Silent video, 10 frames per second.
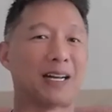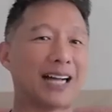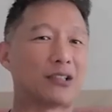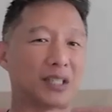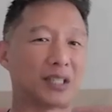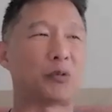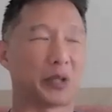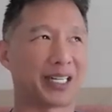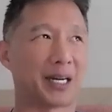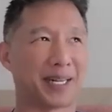But I do think
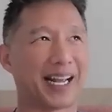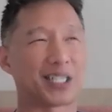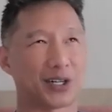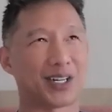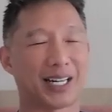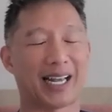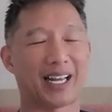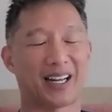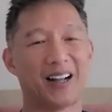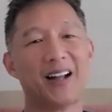we're going to be entering
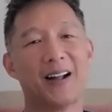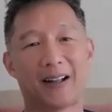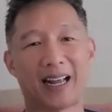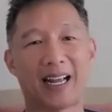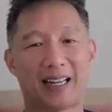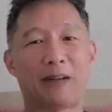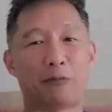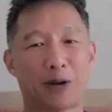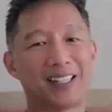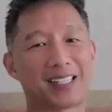a
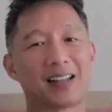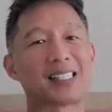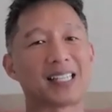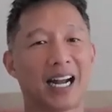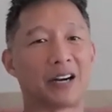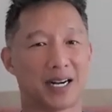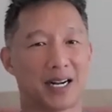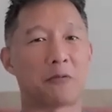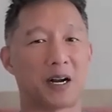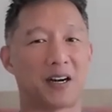renaissance
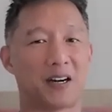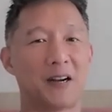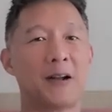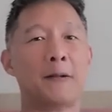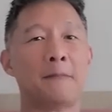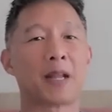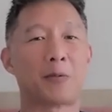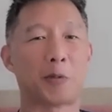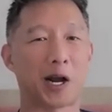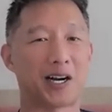era
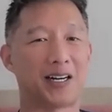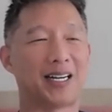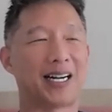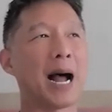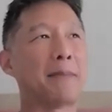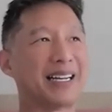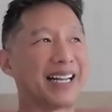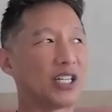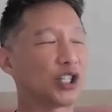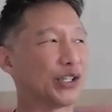where a
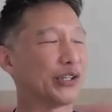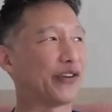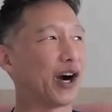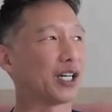combination of